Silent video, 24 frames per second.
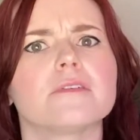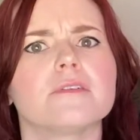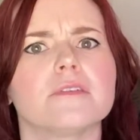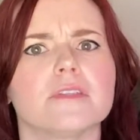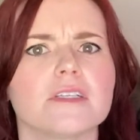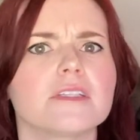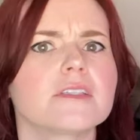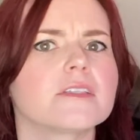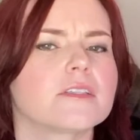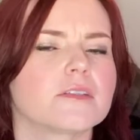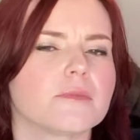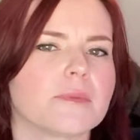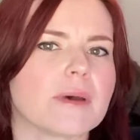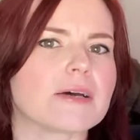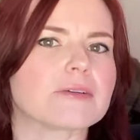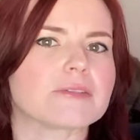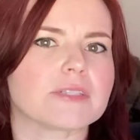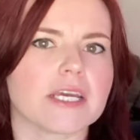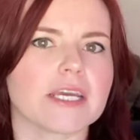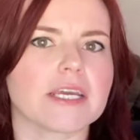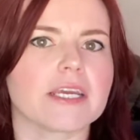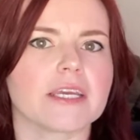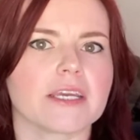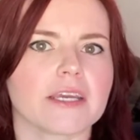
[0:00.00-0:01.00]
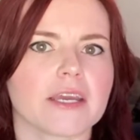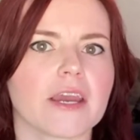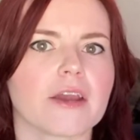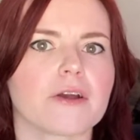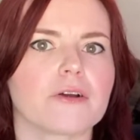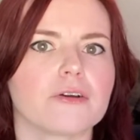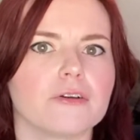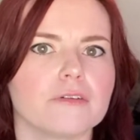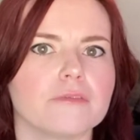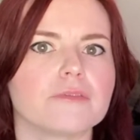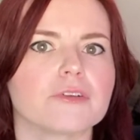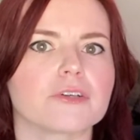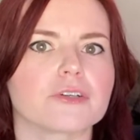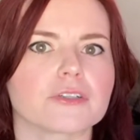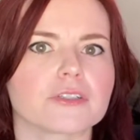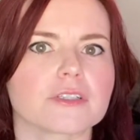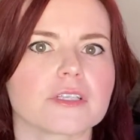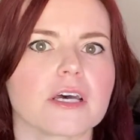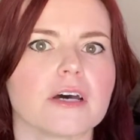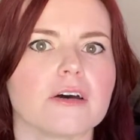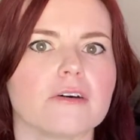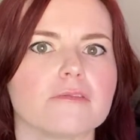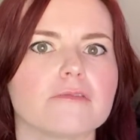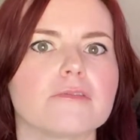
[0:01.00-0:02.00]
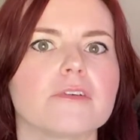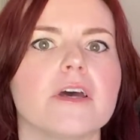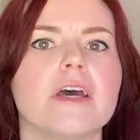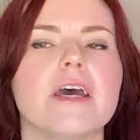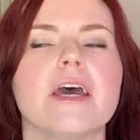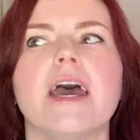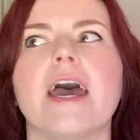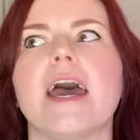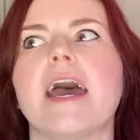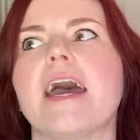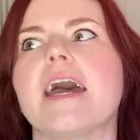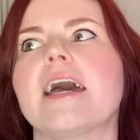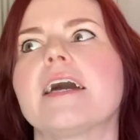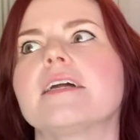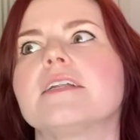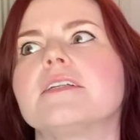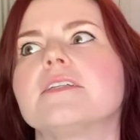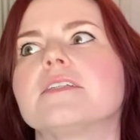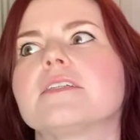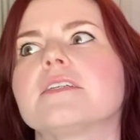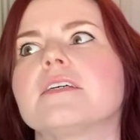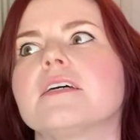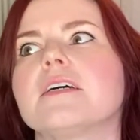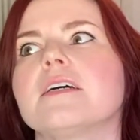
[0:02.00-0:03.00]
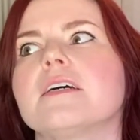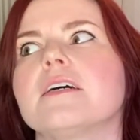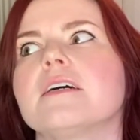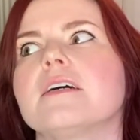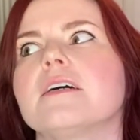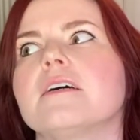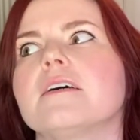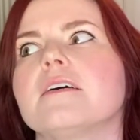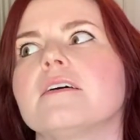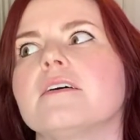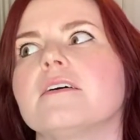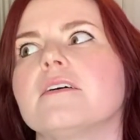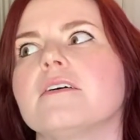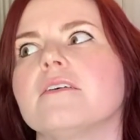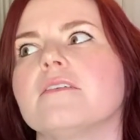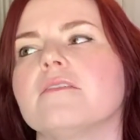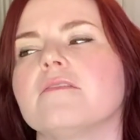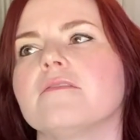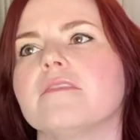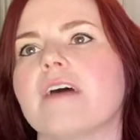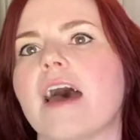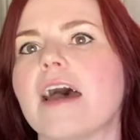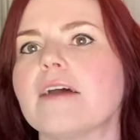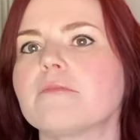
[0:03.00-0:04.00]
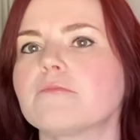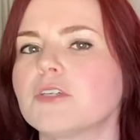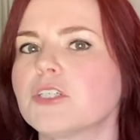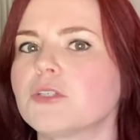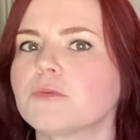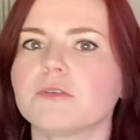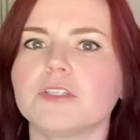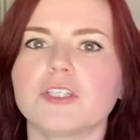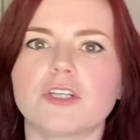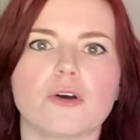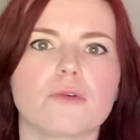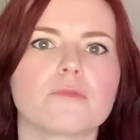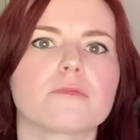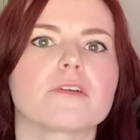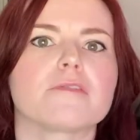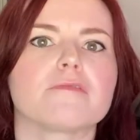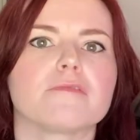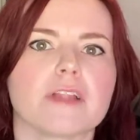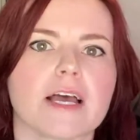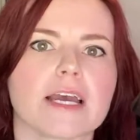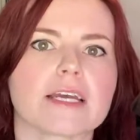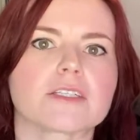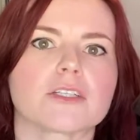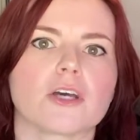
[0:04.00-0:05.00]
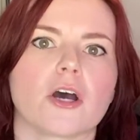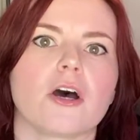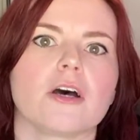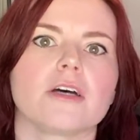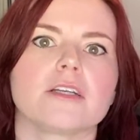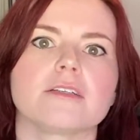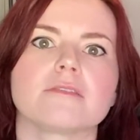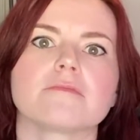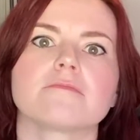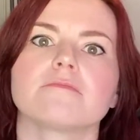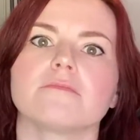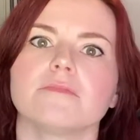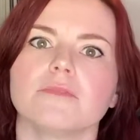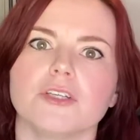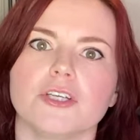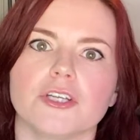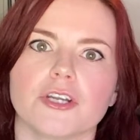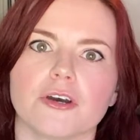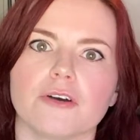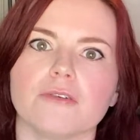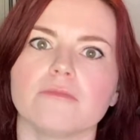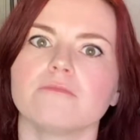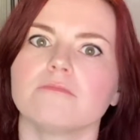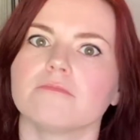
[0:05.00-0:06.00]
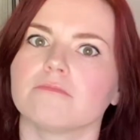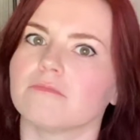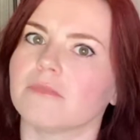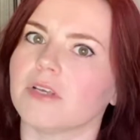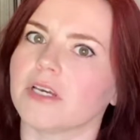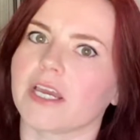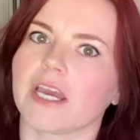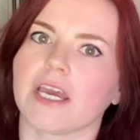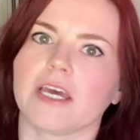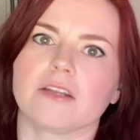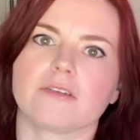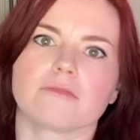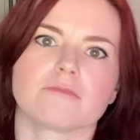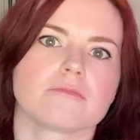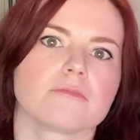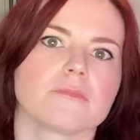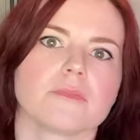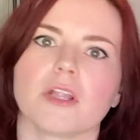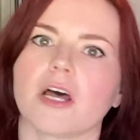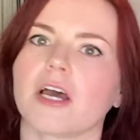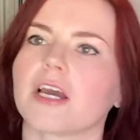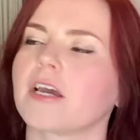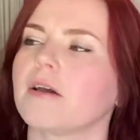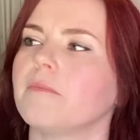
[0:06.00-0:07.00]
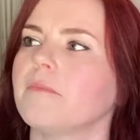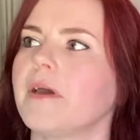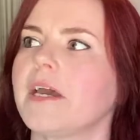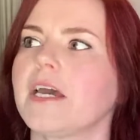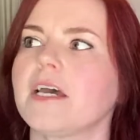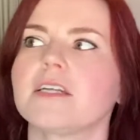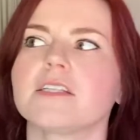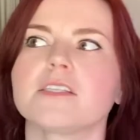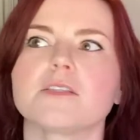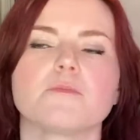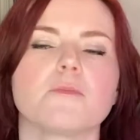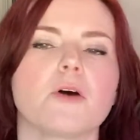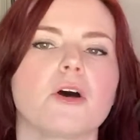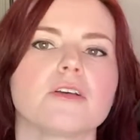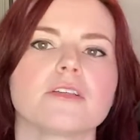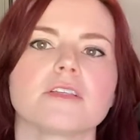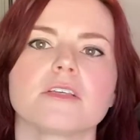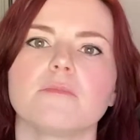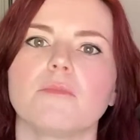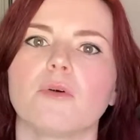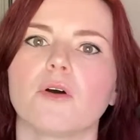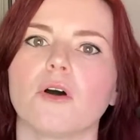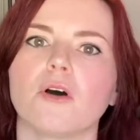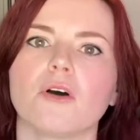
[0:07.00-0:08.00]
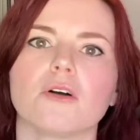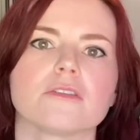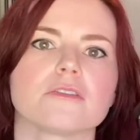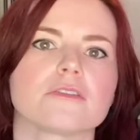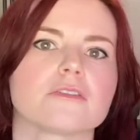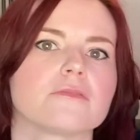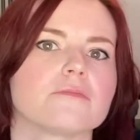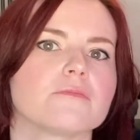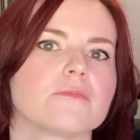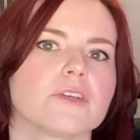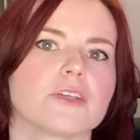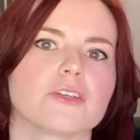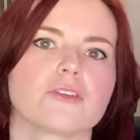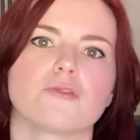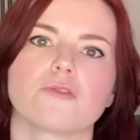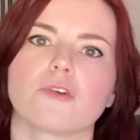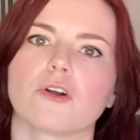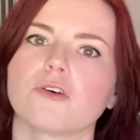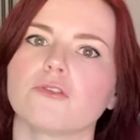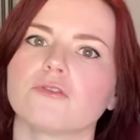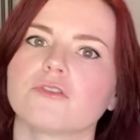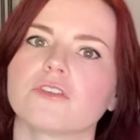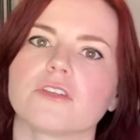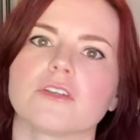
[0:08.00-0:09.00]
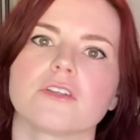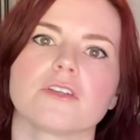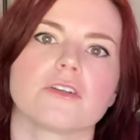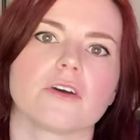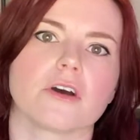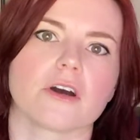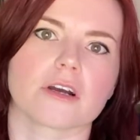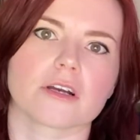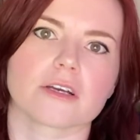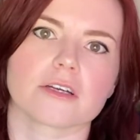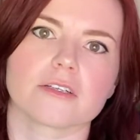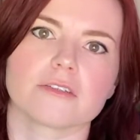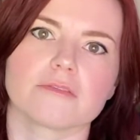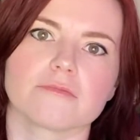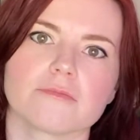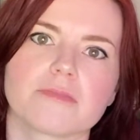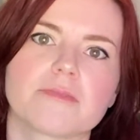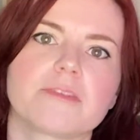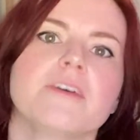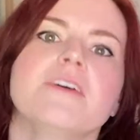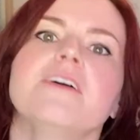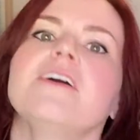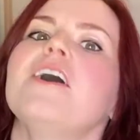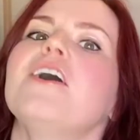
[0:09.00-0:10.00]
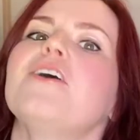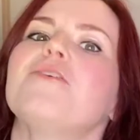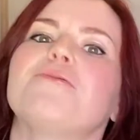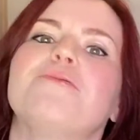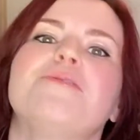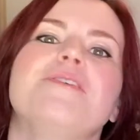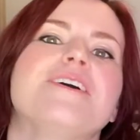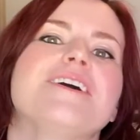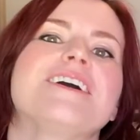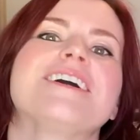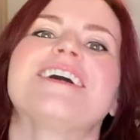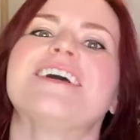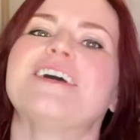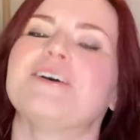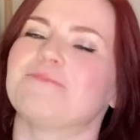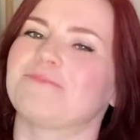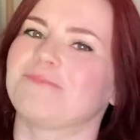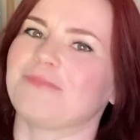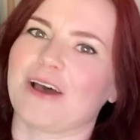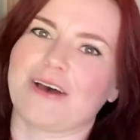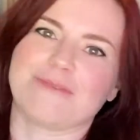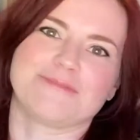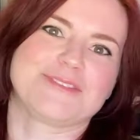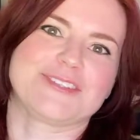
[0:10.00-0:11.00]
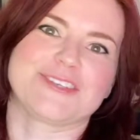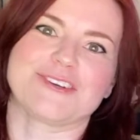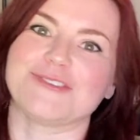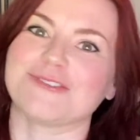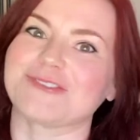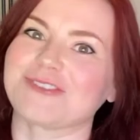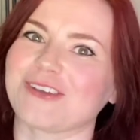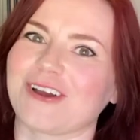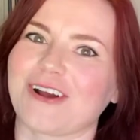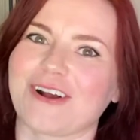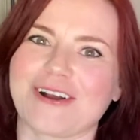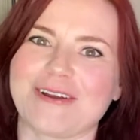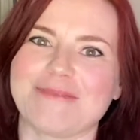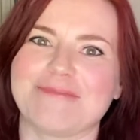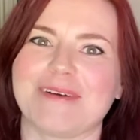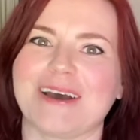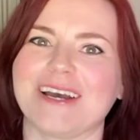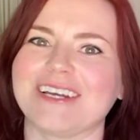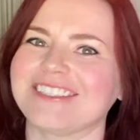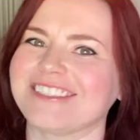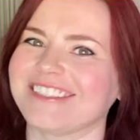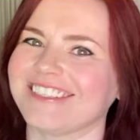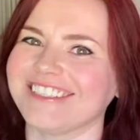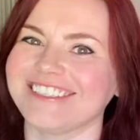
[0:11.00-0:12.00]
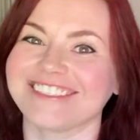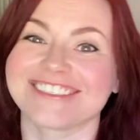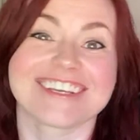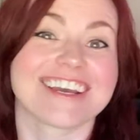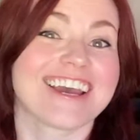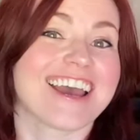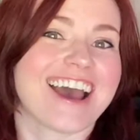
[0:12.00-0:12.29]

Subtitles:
This is about taking care of yourself. And that which we don't reflect on, you know, again, like a man's mossy balls, it grows in the dark. I'm so sorry, Pisces.